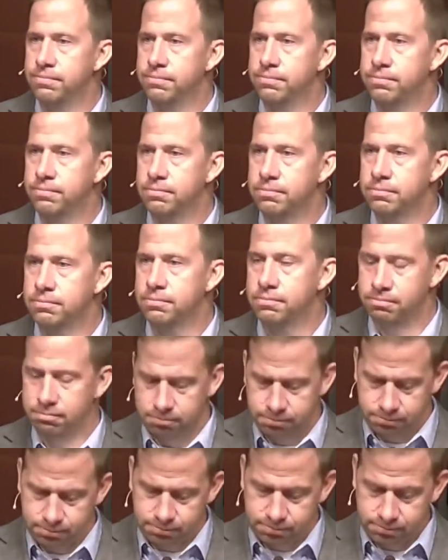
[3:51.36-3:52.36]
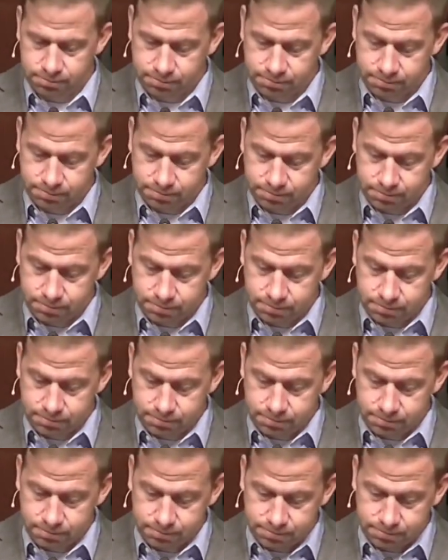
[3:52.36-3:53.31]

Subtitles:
(silence)